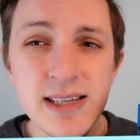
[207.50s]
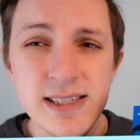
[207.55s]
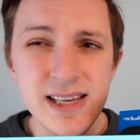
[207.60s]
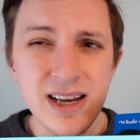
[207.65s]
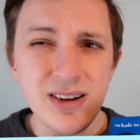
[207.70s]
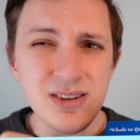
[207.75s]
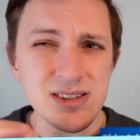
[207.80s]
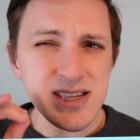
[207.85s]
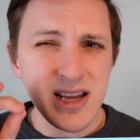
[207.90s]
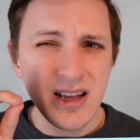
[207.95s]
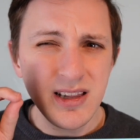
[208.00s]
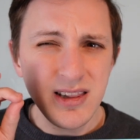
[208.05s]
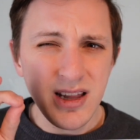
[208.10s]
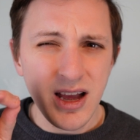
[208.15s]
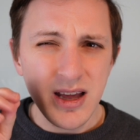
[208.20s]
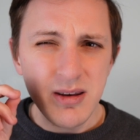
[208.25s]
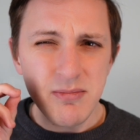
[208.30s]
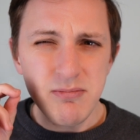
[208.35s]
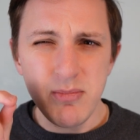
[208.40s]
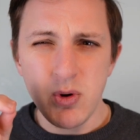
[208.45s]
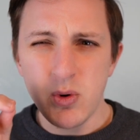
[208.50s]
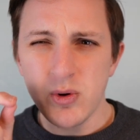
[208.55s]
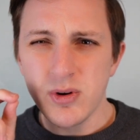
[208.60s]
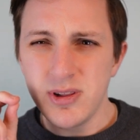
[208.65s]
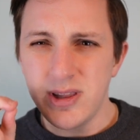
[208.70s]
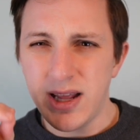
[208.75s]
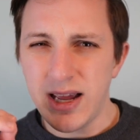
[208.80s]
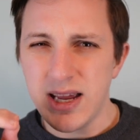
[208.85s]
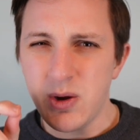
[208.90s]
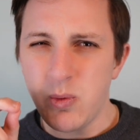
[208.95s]
sounds a lot more
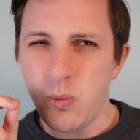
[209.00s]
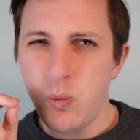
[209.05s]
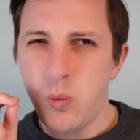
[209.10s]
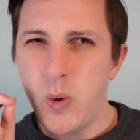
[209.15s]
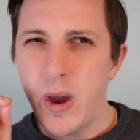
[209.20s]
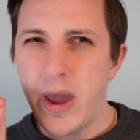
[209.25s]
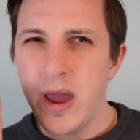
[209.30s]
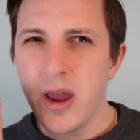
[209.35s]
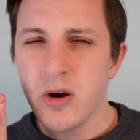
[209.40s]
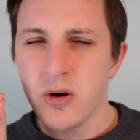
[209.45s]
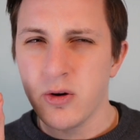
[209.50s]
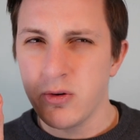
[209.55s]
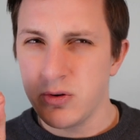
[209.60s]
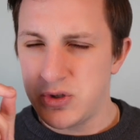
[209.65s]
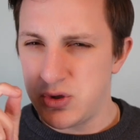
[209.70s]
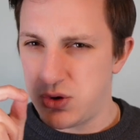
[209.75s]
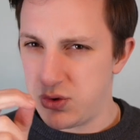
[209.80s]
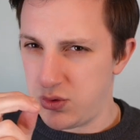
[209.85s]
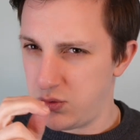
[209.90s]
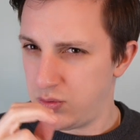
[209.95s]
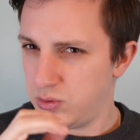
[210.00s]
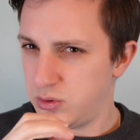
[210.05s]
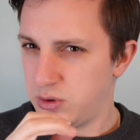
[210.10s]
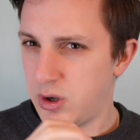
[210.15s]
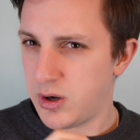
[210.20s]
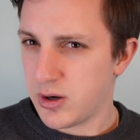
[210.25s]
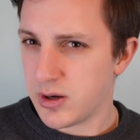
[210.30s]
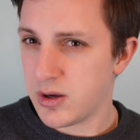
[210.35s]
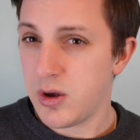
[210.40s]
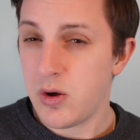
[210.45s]
like Where to
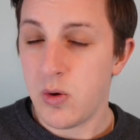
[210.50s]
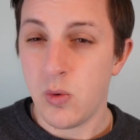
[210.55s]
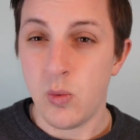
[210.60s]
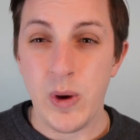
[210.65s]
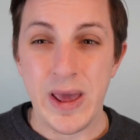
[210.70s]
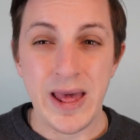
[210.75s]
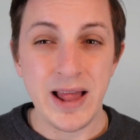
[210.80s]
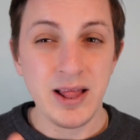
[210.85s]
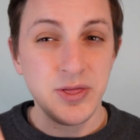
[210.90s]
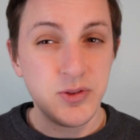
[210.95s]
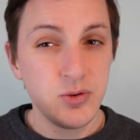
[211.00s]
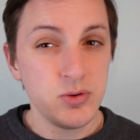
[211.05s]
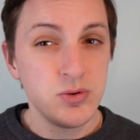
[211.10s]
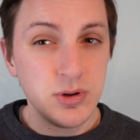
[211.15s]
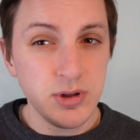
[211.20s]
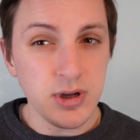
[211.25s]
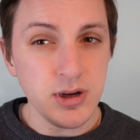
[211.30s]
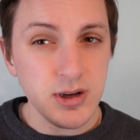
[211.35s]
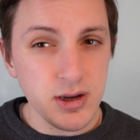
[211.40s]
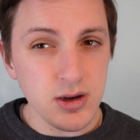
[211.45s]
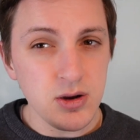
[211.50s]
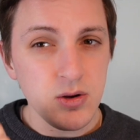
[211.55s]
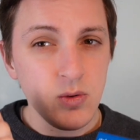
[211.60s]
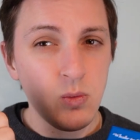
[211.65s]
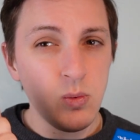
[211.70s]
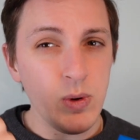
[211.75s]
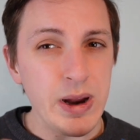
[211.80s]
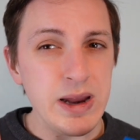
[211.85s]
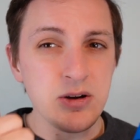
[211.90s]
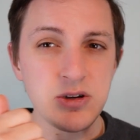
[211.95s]
Look. Whale to look,
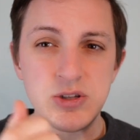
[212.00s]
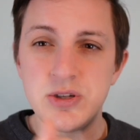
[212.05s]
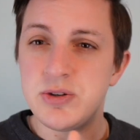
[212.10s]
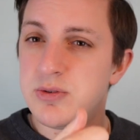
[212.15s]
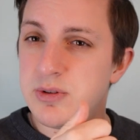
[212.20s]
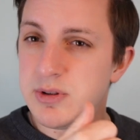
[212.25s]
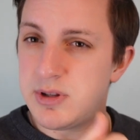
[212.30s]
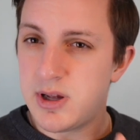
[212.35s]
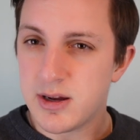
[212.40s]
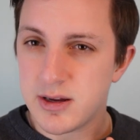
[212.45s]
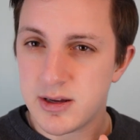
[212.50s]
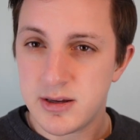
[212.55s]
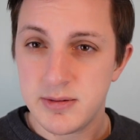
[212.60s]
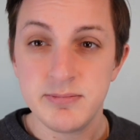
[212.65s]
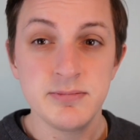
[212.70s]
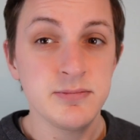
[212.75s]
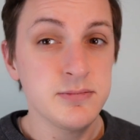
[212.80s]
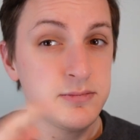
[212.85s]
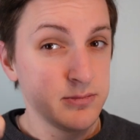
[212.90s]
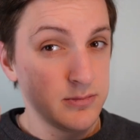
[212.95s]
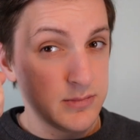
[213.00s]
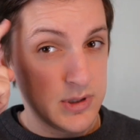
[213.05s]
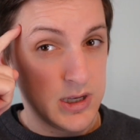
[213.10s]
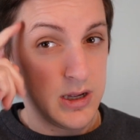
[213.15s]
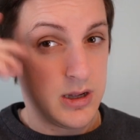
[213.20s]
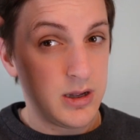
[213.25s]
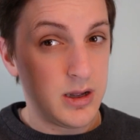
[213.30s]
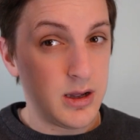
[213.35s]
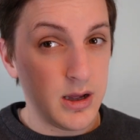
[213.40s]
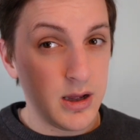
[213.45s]
where to look.
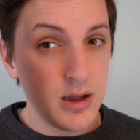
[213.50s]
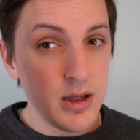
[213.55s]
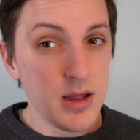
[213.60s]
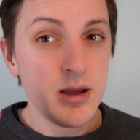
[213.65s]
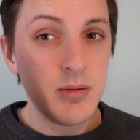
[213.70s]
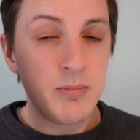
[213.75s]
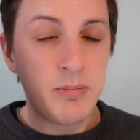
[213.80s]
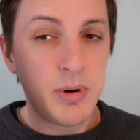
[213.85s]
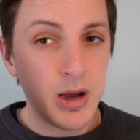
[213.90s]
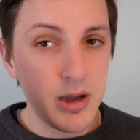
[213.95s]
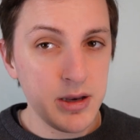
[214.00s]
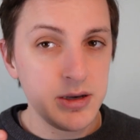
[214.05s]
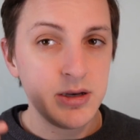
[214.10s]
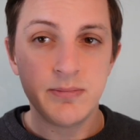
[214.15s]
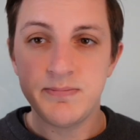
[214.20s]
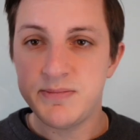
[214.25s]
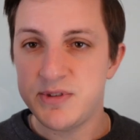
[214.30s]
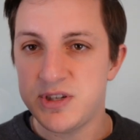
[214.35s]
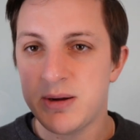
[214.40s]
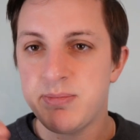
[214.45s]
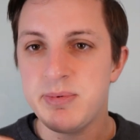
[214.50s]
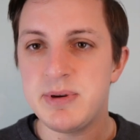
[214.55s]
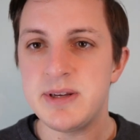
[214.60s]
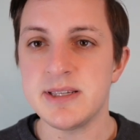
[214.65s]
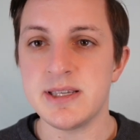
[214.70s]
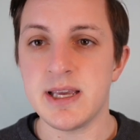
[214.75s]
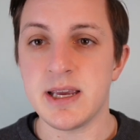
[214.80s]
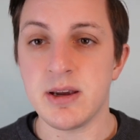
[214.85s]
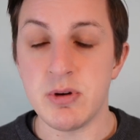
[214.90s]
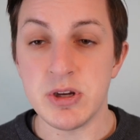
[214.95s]
Haha, pun,
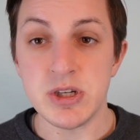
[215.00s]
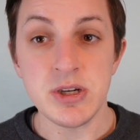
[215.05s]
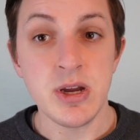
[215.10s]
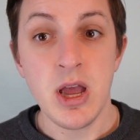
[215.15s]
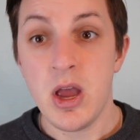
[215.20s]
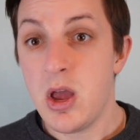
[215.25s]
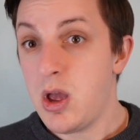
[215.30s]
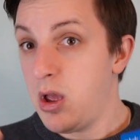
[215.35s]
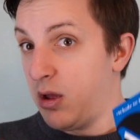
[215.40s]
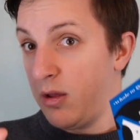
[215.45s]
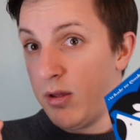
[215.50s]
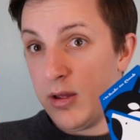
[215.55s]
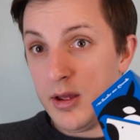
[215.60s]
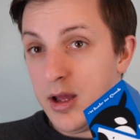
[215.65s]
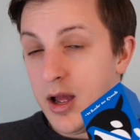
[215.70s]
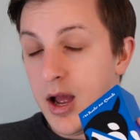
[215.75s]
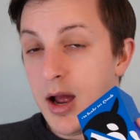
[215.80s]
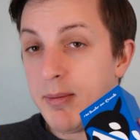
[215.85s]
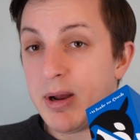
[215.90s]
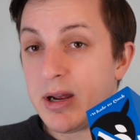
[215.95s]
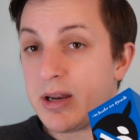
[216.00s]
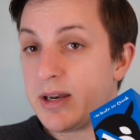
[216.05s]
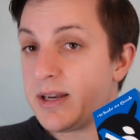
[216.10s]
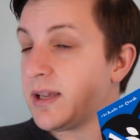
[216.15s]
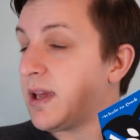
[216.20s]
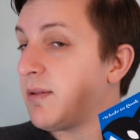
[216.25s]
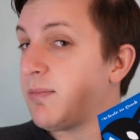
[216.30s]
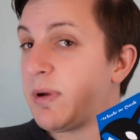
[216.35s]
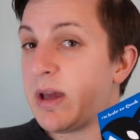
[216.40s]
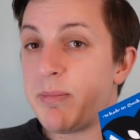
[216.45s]
Japanese language. I'm not gonna
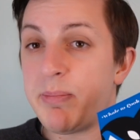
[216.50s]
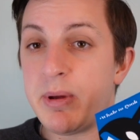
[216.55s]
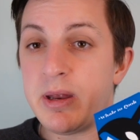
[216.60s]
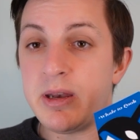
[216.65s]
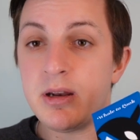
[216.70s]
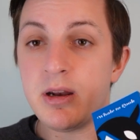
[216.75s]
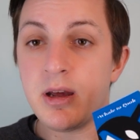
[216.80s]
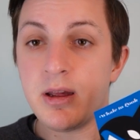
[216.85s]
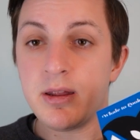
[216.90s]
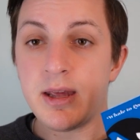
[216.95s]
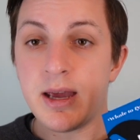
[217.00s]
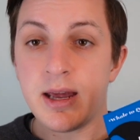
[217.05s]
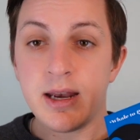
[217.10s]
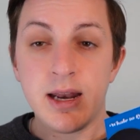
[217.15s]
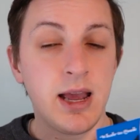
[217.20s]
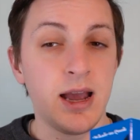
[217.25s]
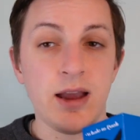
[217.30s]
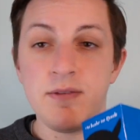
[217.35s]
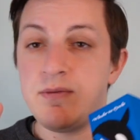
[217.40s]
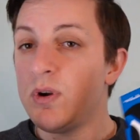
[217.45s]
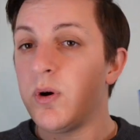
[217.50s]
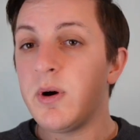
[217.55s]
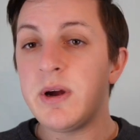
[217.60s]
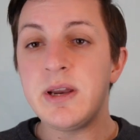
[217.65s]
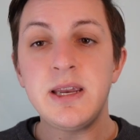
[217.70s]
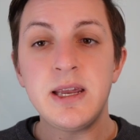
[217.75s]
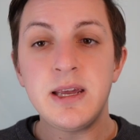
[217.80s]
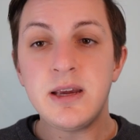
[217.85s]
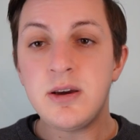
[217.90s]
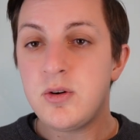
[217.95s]
give my opinion on that. I have no
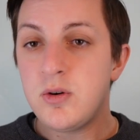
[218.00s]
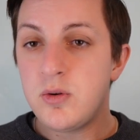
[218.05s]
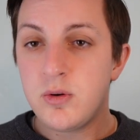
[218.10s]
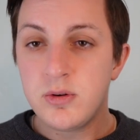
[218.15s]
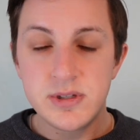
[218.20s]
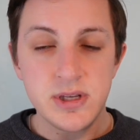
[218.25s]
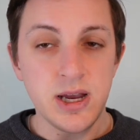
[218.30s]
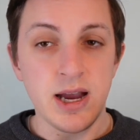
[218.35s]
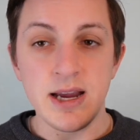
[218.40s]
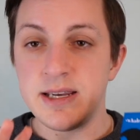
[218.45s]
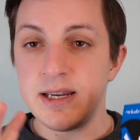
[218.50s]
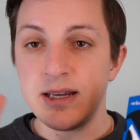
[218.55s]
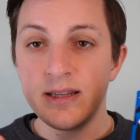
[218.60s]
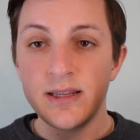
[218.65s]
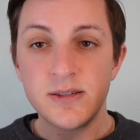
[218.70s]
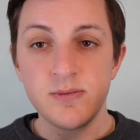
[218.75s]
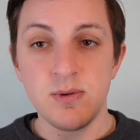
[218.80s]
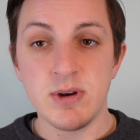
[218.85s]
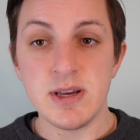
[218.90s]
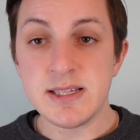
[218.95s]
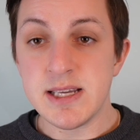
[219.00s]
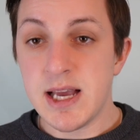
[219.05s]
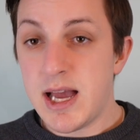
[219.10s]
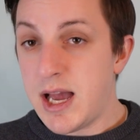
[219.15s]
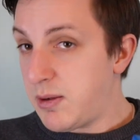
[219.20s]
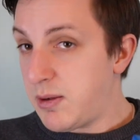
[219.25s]
idea whose idea this was.